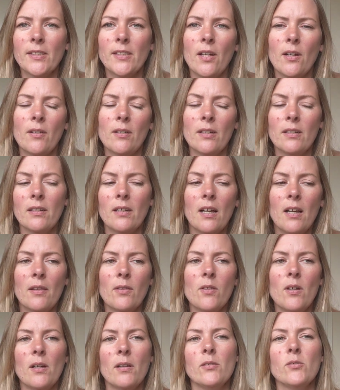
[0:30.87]
So
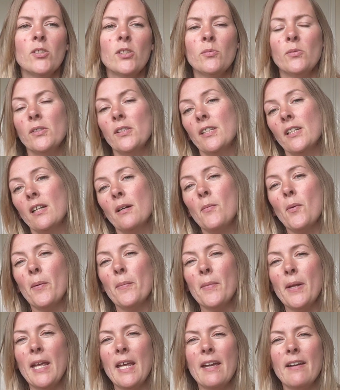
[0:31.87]
just wanted to come
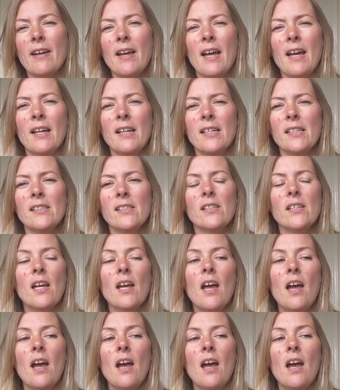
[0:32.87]
up in here and